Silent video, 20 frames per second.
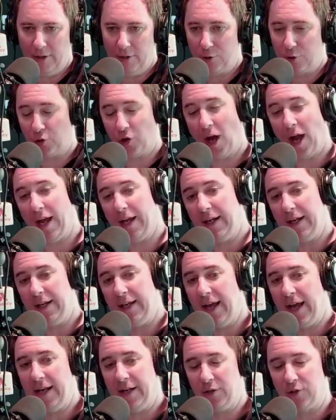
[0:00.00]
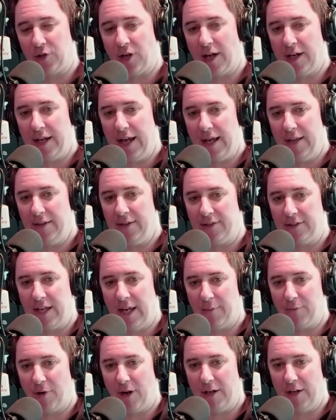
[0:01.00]
Try it again and try to end this
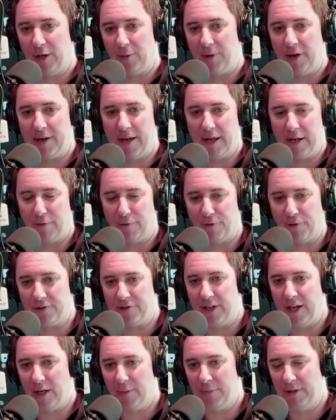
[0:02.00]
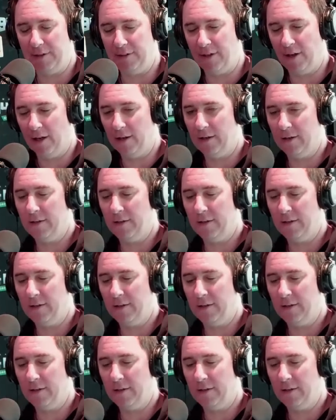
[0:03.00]
game right here by getting a first down and being done.